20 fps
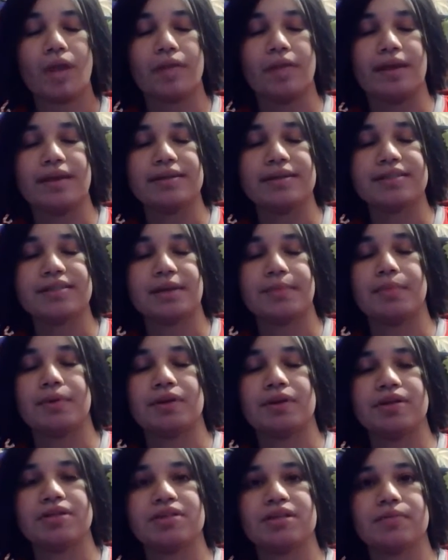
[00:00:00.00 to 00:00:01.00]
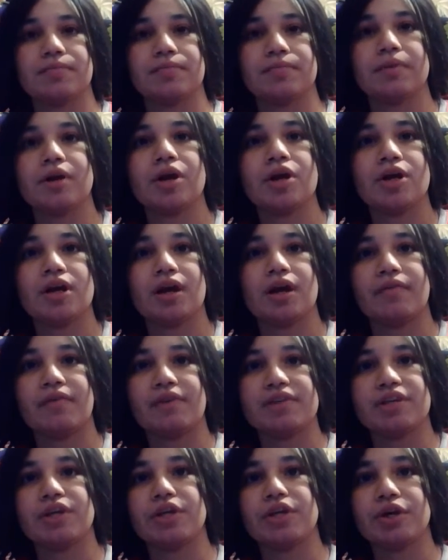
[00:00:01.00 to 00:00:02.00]
the symbolism. If
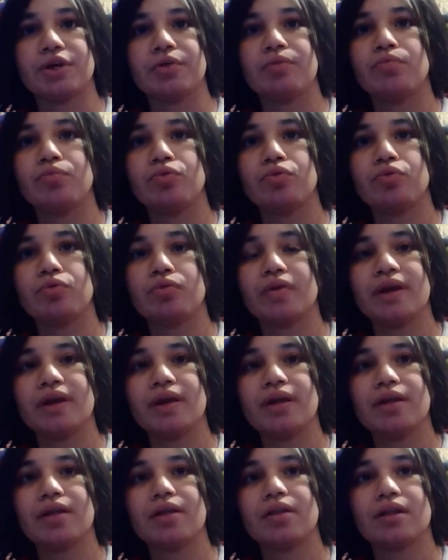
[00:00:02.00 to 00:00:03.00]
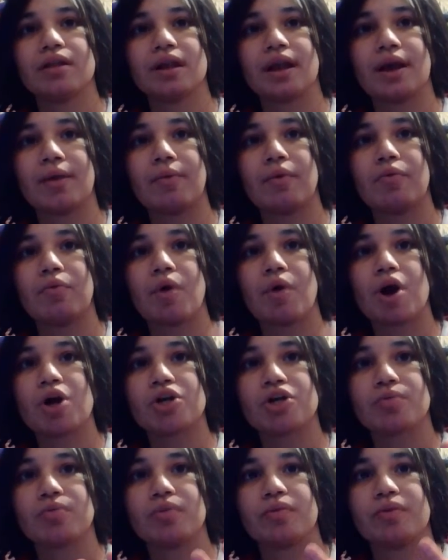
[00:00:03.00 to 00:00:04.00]
it's a good movie, then I would
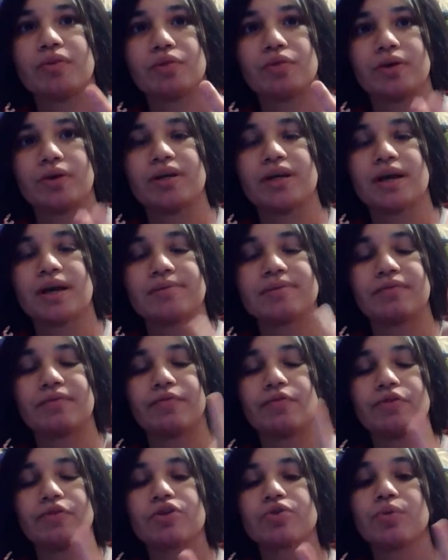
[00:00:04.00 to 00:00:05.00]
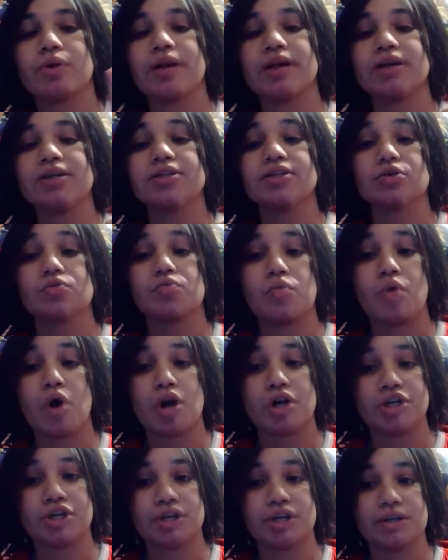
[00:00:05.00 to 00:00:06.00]
watch the movie three times. The first one is to
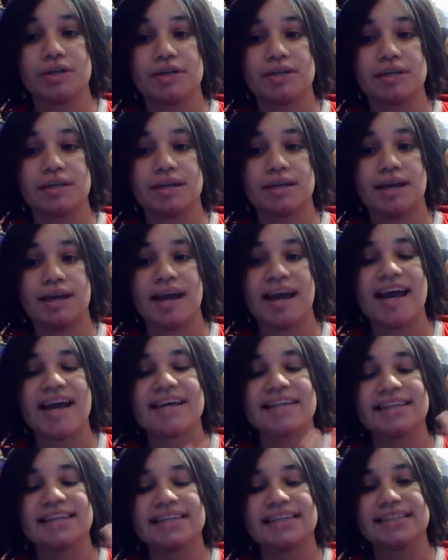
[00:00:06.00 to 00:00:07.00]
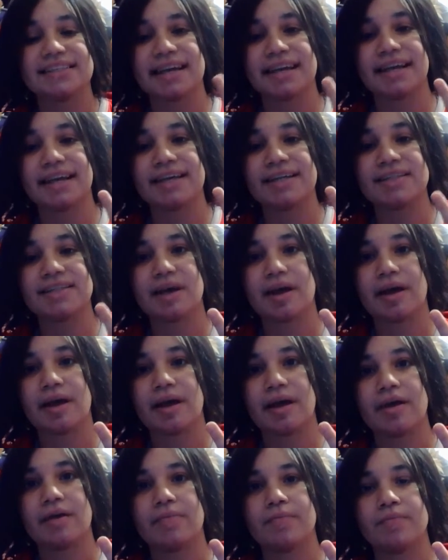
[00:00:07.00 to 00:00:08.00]
watch it. The second
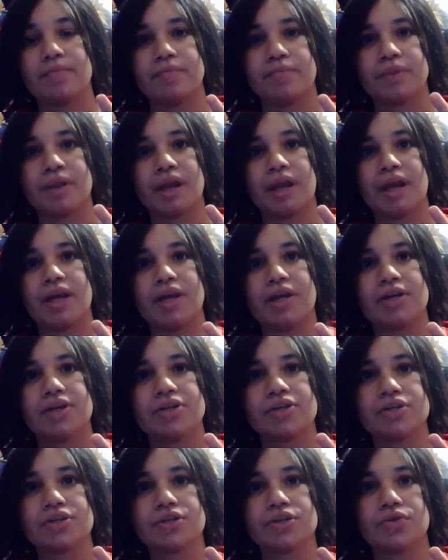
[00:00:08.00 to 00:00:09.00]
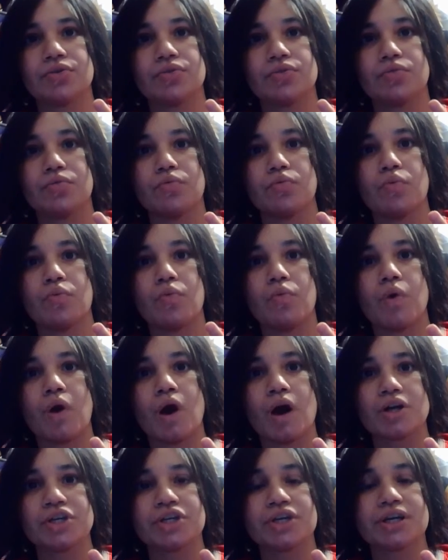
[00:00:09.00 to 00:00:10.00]
time is to
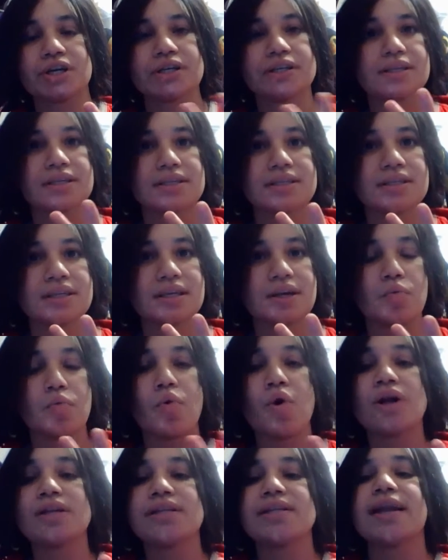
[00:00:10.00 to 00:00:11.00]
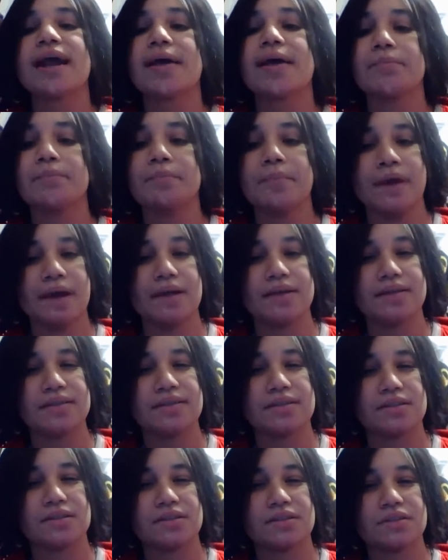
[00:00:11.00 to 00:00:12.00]
watch it to see what did I
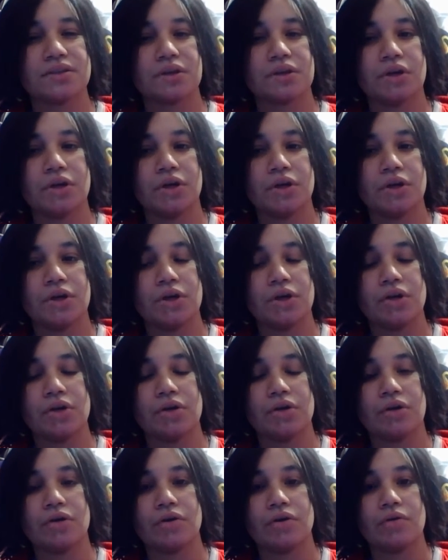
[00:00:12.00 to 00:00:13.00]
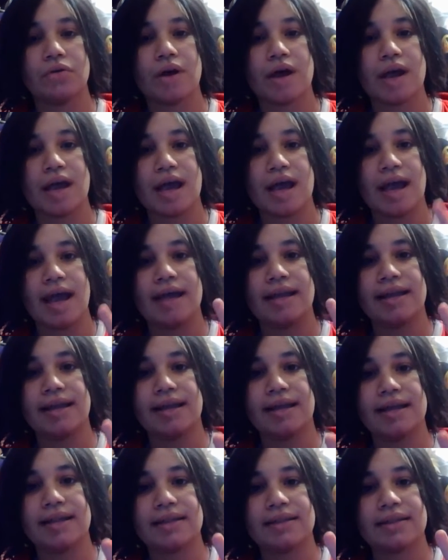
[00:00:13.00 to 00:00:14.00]
miss, you know. And
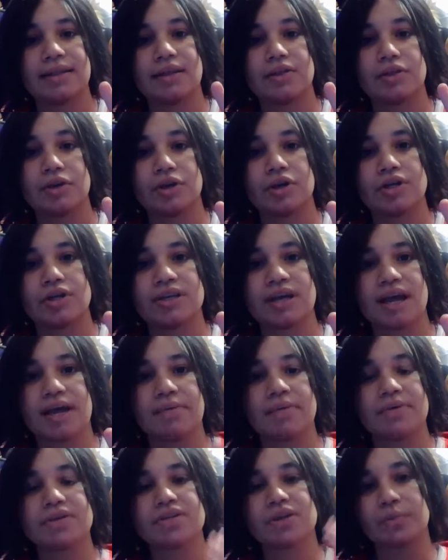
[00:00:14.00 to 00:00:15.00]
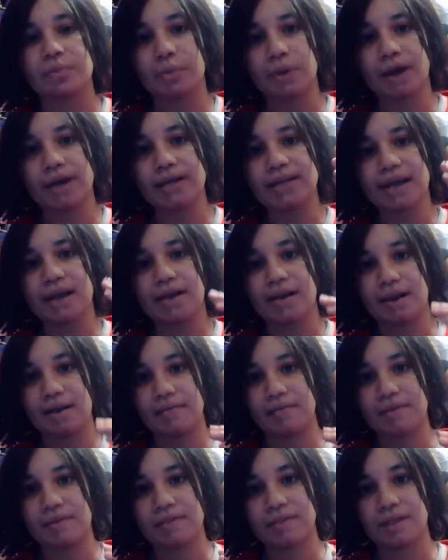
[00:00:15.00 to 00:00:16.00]
then the third time is to break down
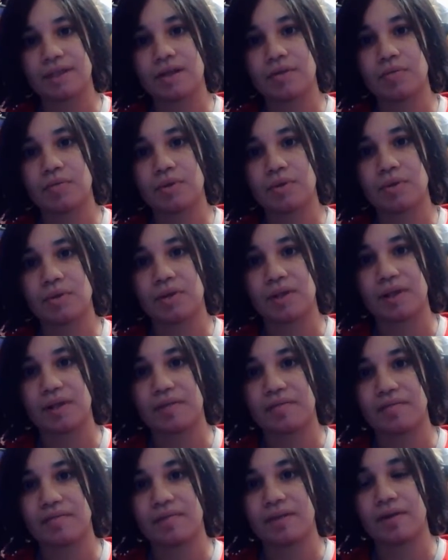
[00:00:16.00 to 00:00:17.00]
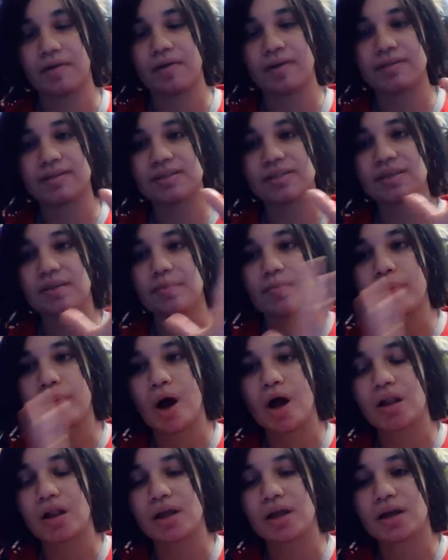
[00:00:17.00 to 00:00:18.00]
everything, whether if there is a
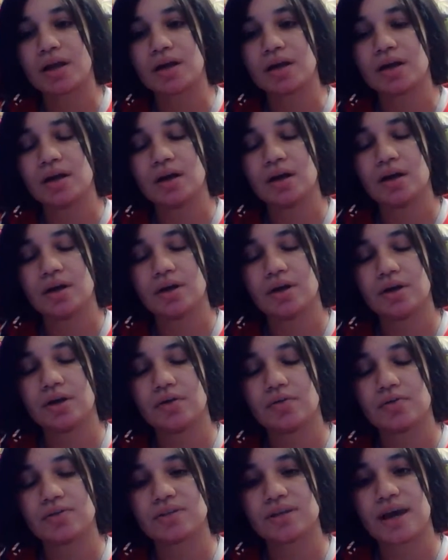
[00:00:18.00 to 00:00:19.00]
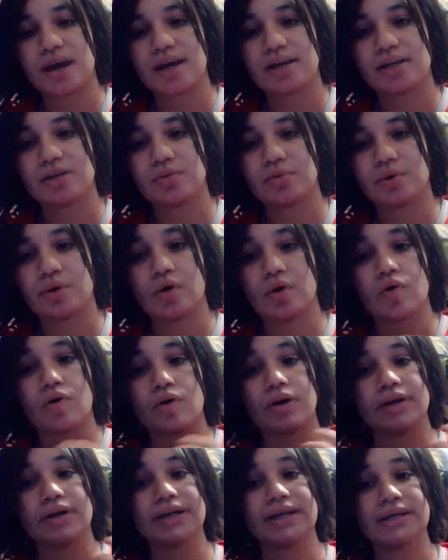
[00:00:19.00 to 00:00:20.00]
symbolic, you know, side to it
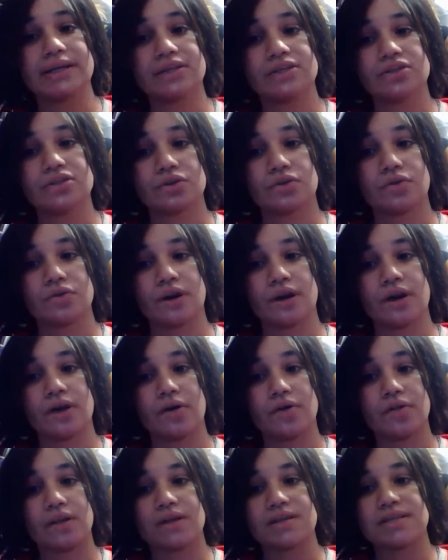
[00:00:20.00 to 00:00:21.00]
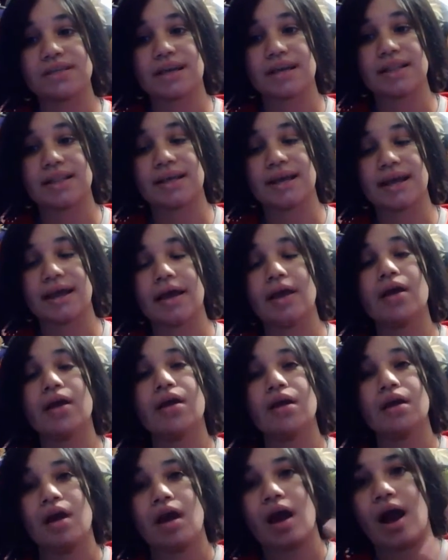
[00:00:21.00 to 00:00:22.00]
or an Easter egg or things like that.
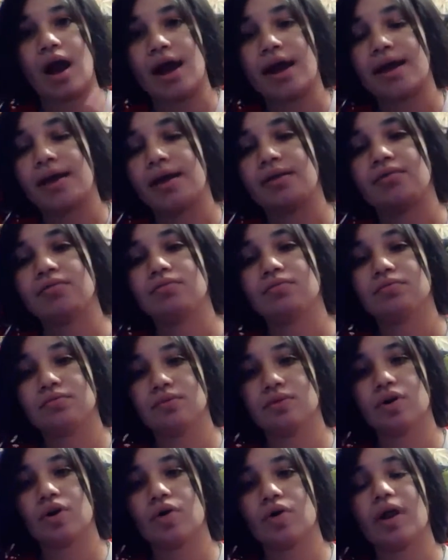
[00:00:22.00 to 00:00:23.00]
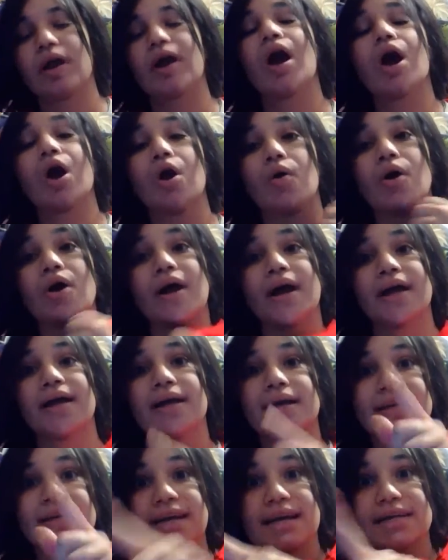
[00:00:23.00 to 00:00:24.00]
I can go like, oh, okay,
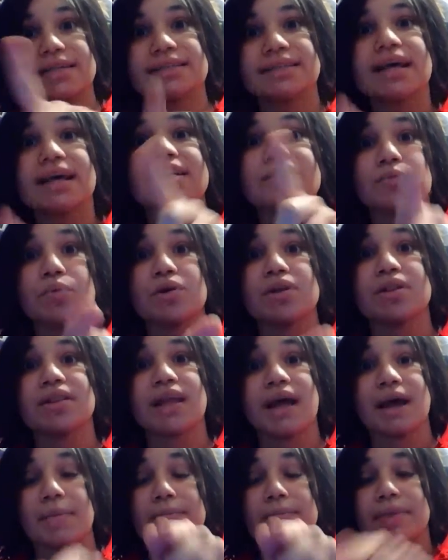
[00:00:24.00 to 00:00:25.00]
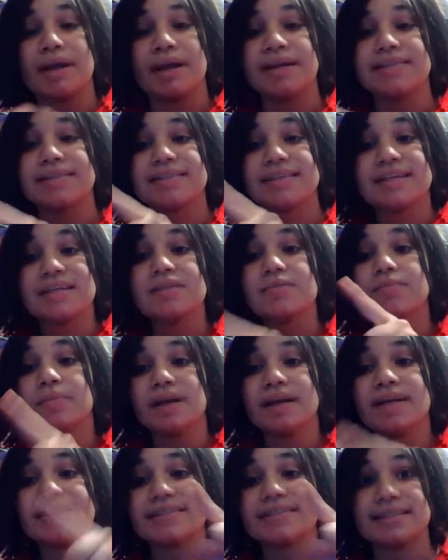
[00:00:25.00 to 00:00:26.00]
yes, that's what that means. This
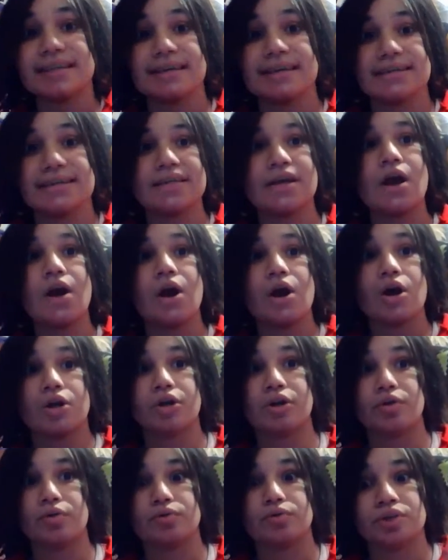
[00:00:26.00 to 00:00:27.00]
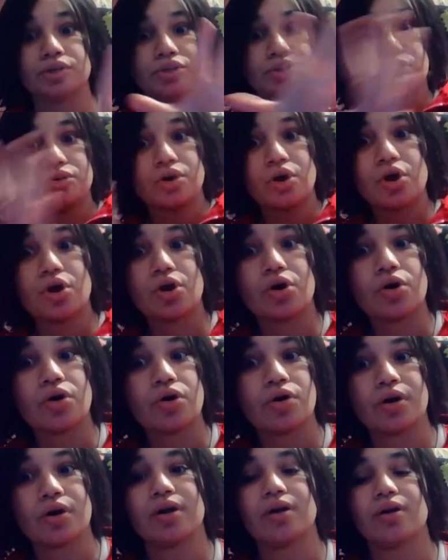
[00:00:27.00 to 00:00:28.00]
means this. You know, did you
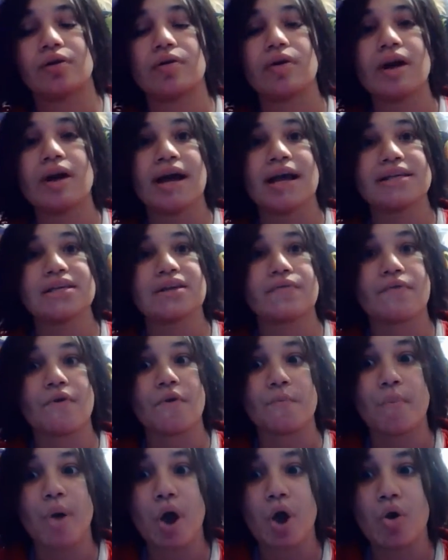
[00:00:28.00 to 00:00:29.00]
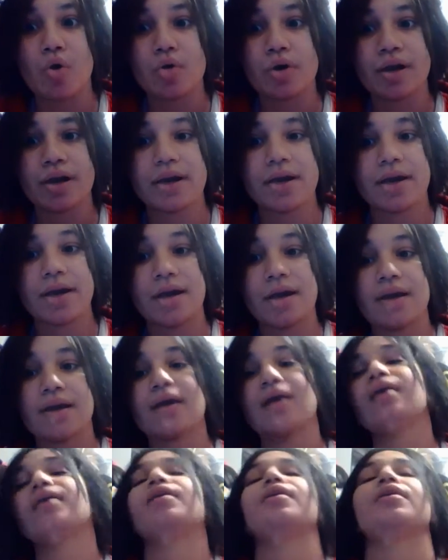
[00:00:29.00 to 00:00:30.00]
know, you know, it's a foreboding,
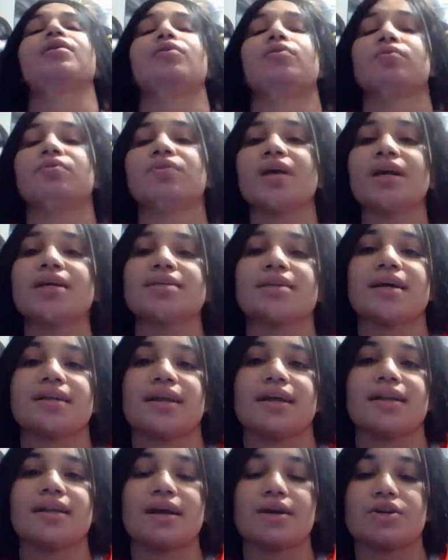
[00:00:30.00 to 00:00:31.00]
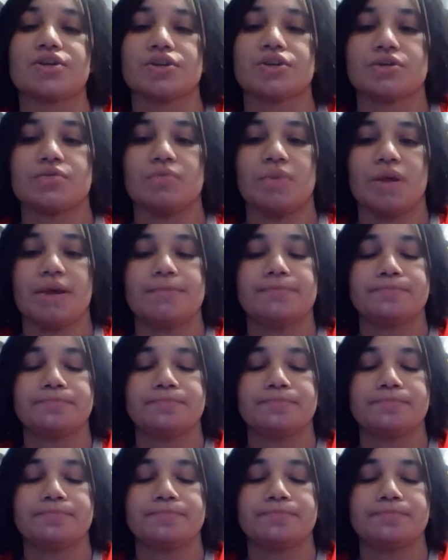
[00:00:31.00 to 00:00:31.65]
you know, things like that. That's just me.